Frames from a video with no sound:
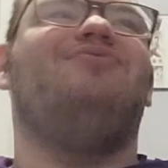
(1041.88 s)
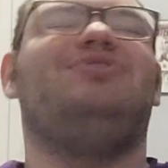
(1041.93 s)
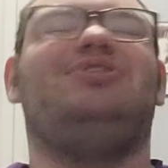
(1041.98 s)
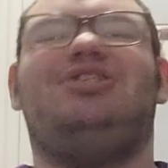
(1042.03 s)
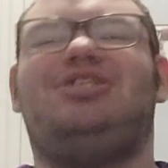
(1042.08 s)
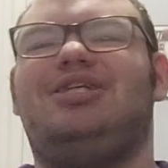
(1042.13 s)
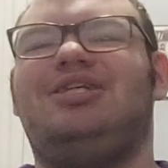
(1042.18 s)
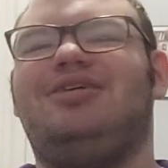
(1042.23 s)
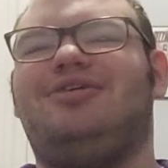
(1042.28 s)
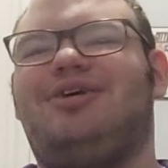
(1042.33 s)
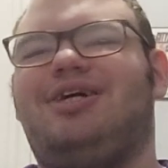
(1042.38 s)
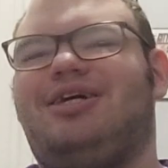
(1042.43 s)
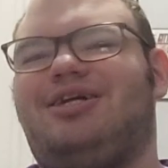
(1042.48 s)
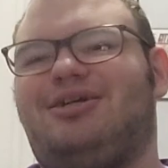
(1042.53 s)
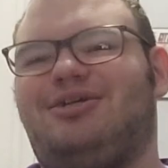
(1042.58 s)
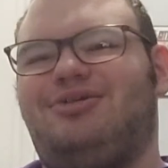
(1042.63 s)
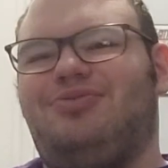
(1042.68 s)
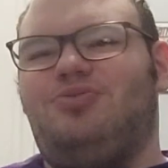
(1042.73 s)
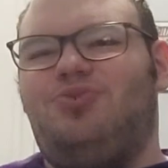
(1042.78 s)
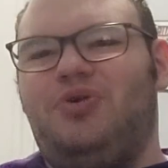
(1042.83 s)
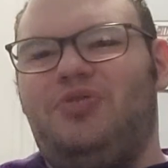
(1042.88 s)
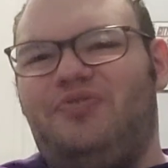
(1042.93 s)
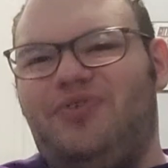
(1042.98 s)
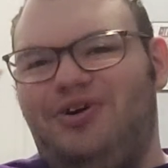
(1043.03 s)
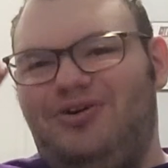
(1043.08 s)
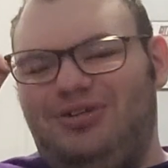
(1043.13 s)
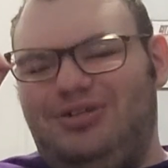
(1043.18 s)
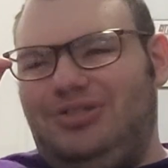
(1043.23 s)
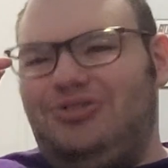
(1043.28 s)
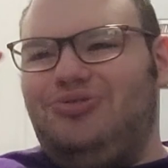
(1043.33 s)
seen like when
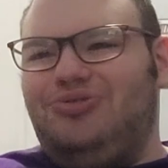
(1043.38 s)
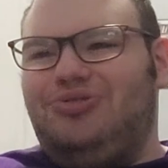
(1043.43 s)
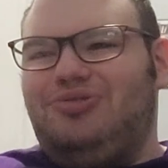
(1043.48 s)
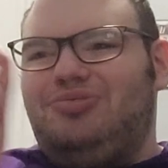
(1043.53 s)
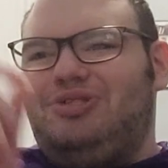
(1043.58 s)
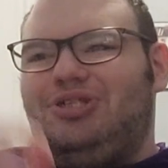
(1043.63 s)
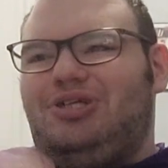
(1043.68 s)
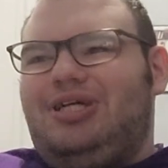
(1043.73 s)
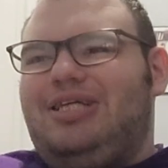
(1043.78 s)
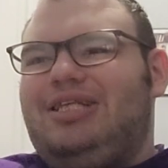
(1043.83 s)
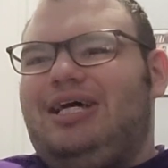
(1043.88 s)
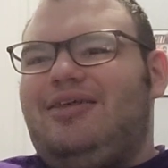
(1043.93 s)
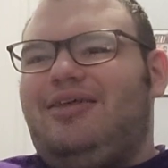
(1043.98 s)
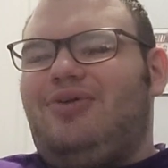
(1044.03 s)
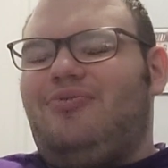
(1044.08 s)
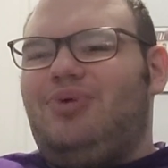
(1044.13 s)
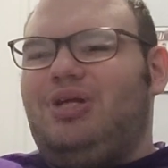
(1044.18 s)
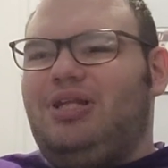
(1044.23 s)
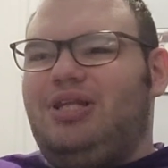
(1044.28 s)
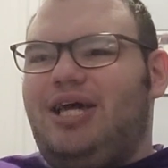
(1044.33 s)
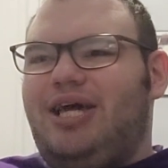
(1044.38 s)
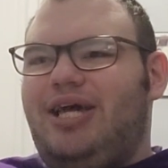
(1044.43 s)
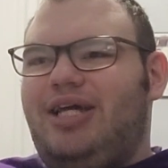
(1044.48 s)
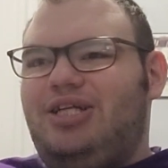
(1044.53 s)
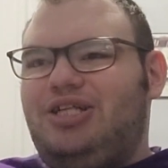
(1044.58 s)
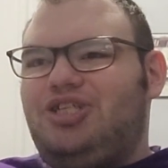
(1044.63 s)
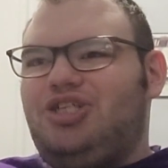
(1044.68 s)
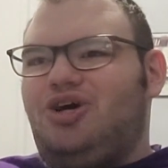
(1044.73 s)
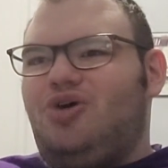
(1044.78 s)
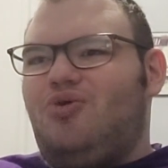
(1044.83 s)
villains do some shit like that. Like when they
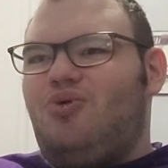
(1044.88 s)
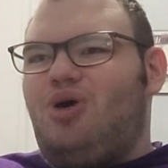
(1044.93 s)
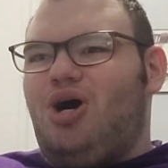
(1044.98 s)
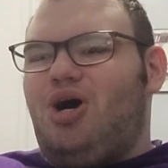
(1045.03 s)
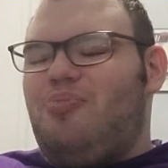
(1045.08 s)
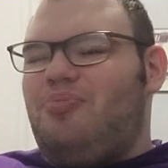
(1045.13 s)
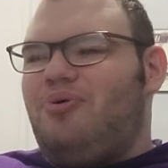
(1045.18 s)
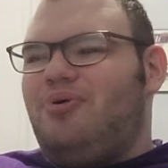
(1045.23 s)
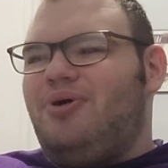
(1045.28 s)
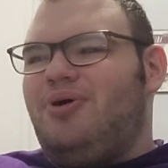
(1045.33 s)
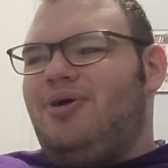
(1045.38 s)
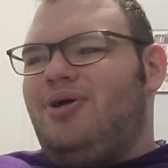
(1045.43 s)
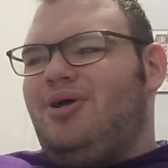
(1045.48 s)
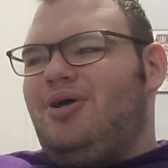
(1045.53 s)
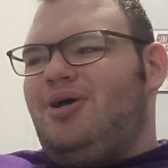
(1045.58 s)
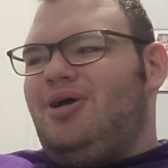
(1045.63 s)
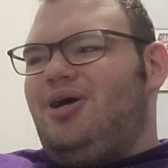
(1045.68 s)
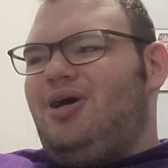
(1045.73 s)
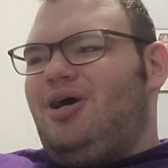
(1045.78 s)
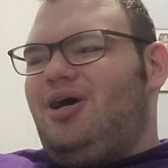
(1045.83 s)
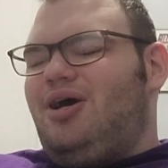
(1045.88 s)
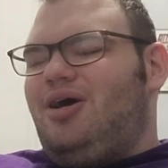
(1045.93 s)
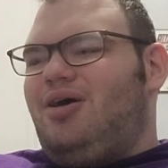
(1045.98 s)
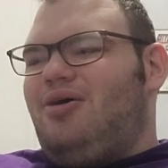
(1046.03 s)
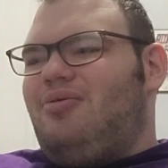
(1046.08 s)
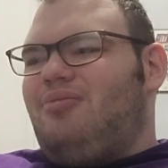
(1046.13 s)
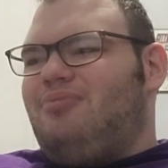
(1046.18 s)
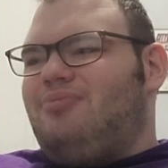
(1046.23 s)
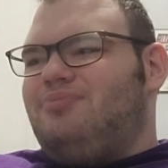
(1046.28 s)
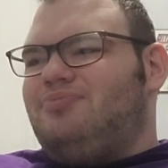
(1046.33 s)
show up.
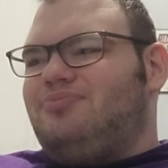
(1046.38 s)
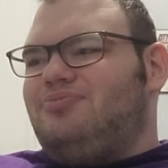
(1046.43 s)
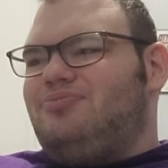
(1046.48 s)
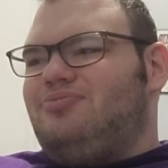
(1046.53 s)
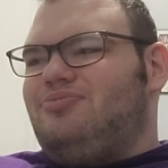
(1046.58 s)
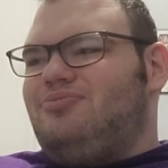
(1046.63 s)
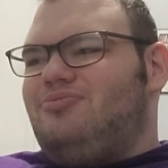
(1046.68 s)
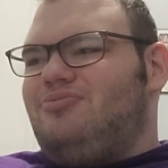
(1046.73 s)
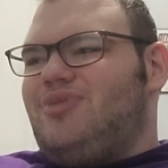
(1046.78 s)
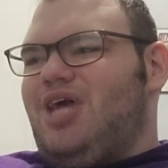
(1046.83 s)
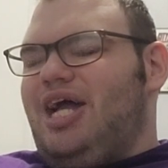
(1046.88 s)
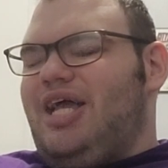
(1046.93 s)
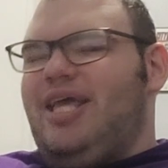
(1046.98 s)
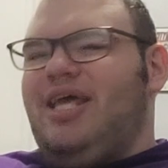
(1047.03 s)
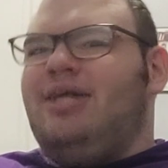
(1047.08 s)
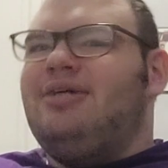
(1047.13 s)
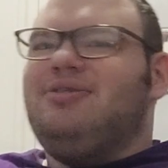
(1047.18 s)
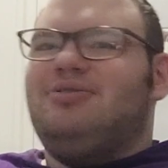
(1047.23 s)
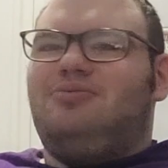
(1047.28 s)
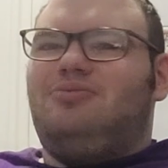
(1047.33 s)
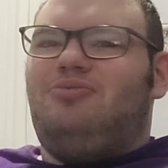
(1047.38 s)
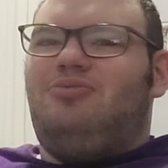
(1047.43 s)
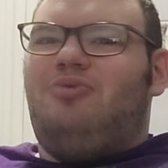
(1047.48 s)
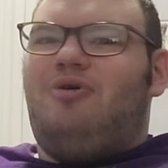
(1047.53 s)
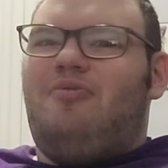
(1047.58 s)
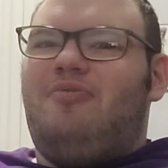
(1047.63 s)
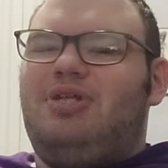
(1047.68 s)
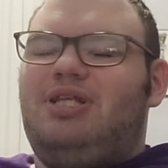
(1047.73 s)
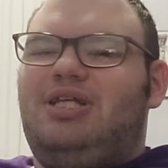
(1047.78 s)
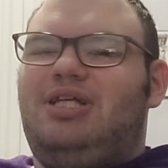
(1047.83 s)
Um, I can't even
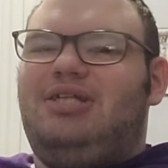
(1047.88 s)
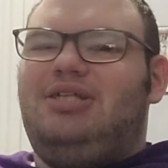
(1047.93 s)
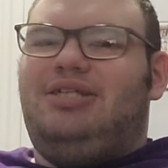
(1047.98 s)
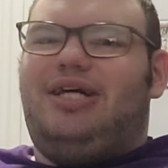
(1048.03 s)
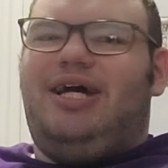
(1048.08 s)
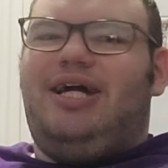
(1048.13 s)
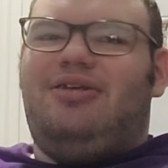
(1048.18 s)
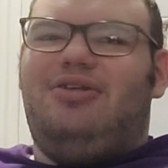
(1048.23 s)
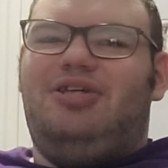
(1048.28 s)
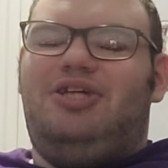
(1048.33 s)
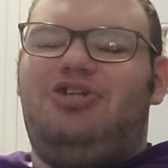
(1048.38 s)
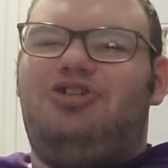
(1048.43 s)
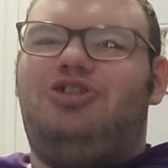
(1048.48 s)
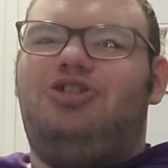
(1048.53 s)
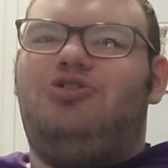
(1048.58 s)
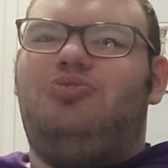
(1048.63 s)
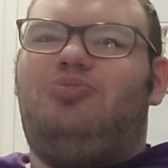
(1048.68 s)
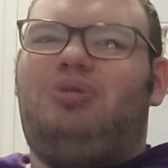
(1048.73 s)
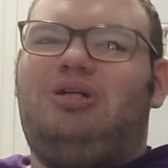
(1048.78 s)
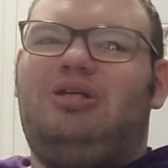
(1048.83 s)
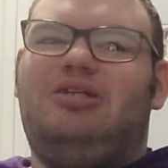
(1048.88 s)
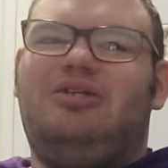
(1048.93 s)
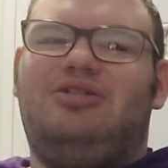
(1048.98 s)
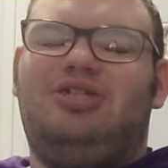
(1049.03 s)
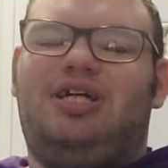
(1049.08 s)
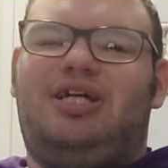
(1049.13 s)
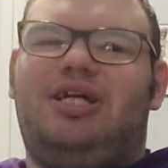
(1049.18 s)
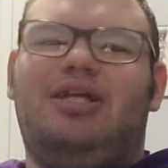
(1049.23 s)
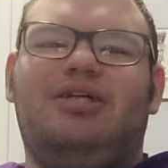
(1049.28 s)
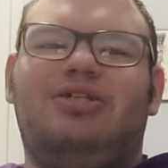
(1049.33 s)
remember the exact issue, but there's
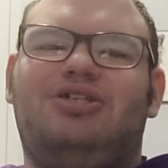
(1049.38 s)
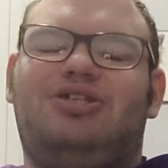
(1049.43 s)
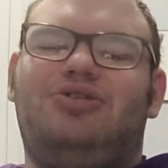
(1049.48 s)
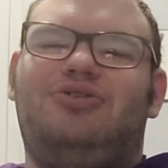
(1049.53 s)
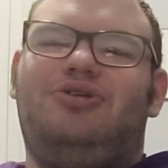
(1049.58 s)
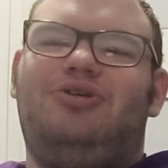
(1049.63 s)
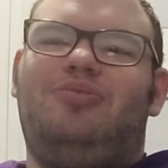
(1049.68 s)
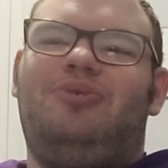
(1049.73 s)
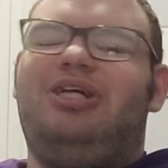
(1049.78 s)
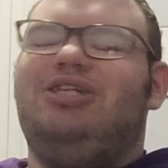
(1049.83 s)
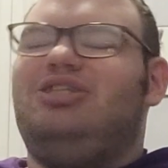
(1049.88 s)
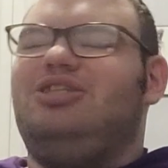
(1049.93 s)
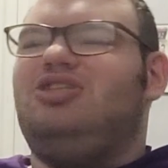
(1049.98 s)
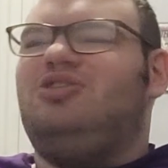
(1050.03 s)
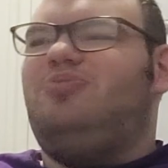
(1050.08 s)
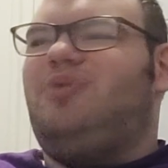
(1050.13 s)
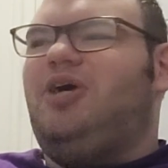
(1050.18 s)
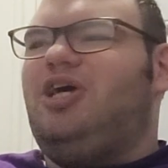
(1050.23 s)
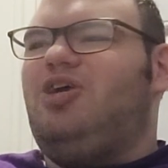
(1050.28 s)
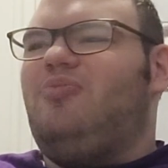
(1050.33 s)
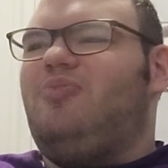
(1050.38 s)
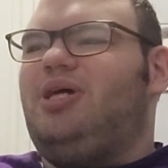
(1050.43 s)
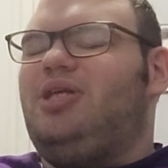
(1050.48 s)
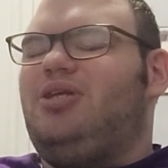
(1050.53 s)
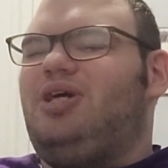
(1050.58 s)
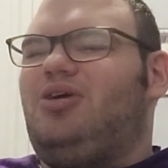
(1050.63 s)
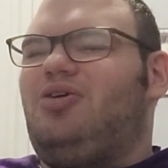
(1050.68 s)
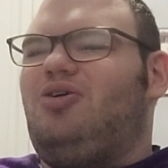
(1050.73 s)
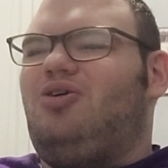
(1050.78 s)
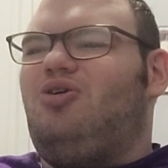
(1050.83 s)
like an issue of the Amazing Spider-Man,
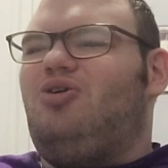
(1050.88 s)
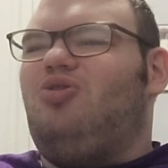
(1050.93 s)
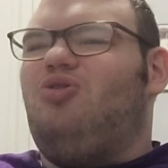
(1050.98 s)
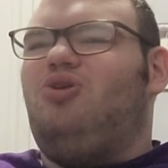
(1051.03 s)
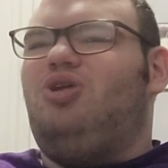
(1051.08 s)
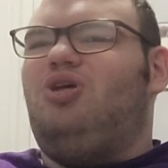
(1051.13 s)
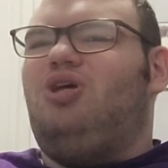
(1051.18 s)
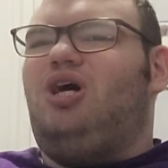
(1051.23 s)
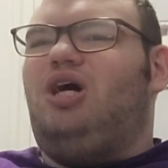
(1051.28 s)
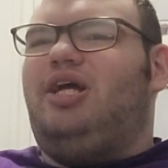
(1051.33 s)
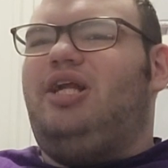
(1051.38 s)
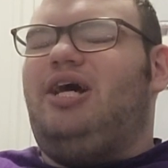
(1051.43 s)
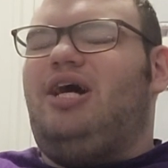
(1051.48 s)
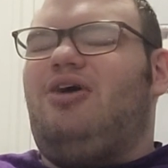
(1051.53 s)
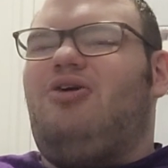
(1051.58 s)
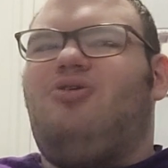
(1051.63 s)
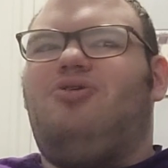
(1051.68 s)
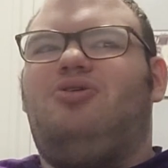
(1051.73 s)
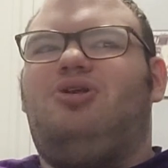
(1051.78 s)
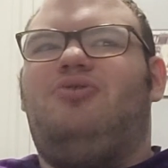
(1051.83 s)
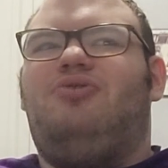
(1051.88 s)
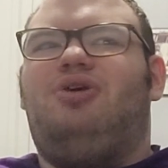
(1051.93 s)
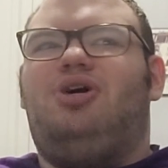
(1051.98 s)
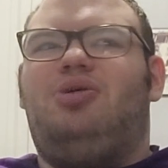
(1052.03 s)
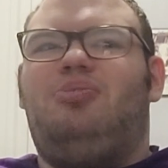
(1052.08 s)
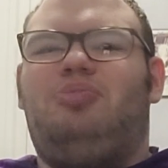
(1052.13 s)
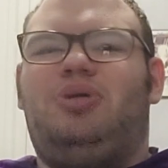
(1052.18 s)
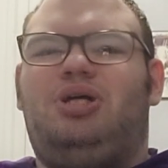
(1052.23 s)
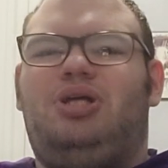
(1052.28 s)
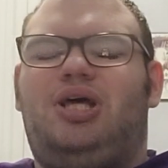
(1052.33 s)
like early, not early
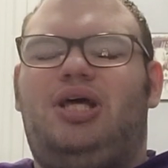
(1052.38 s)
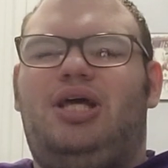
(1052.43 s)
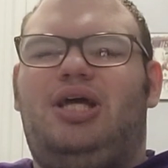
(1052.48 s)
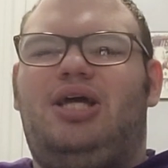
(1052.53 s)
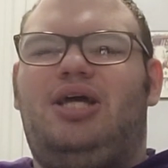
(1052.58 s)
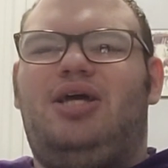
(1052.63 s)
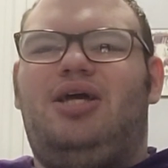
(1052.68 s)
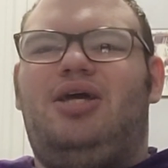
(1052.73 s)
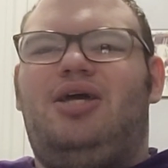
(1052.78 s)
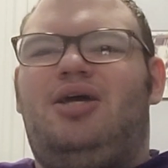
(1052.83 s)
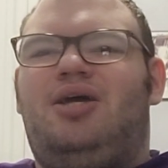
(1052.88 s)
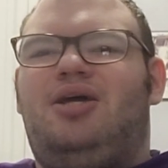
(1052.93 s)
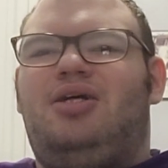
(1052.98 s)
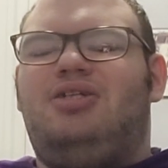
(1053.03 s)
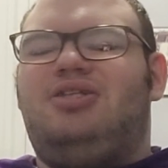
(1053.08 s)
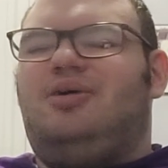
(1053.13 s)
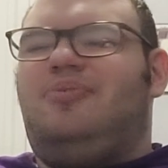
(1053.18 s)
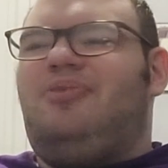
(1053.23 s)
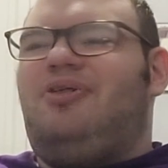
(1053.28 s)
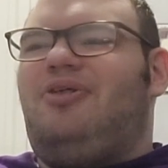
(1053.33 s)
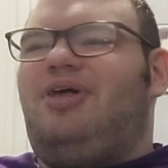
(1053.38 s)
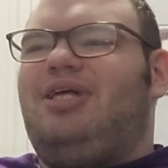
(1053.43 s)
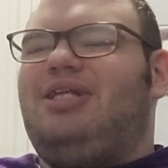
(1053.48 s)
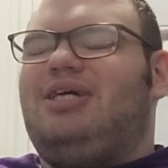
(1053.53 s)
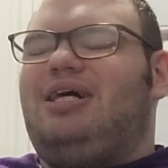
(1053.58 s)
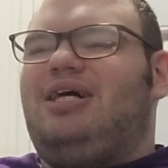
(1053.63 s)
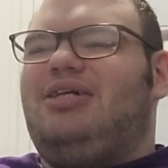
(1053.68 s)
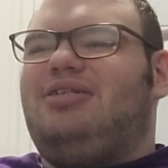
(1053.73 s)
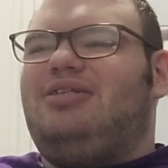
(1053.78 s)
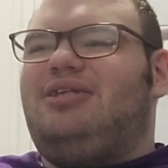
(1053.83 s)
run, but like something like
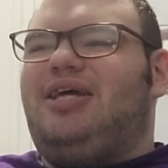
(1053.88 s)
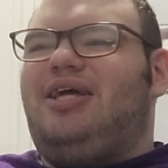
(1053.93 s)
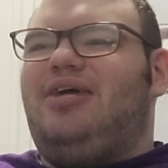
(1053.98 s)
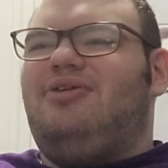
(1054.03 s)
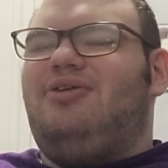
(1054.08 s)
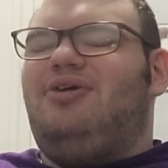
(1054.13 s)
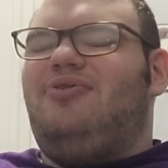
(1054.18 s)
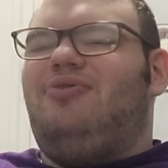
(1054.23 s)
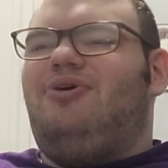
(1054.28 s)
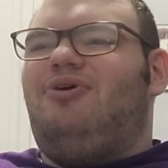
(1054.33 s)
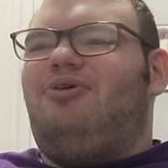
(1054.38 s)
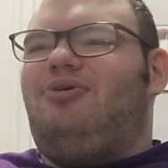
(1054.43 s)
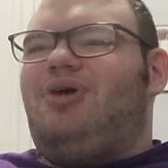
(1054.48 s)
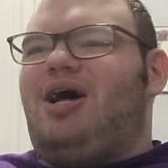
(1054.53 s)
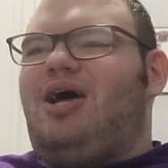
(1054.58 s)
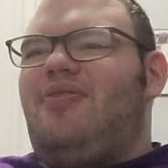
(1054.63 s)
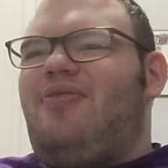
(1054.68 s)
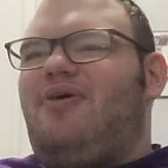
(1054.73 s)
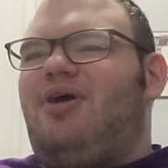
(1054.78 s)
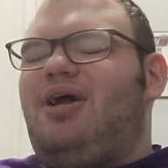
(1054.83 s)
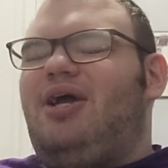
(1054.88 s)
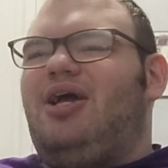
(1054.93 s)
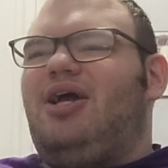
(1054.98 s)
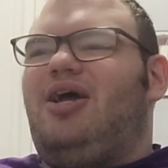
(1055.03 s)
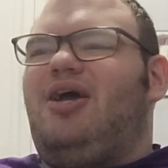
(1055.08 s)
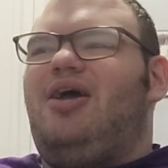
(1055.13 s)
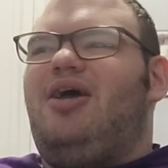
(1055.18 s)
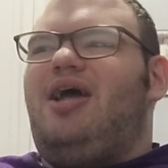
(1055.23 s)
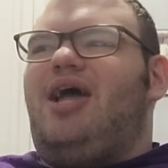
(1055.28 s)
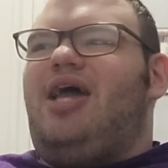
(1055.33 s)
that. Stanley wrote, I think,
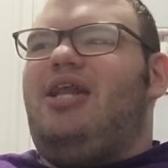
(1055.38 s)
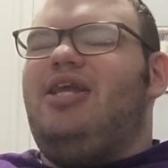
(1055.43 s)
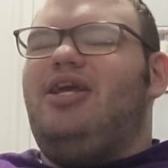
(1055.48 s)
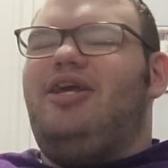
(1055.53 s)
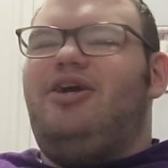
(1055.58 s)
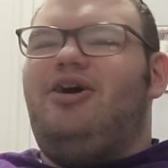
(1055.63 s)
and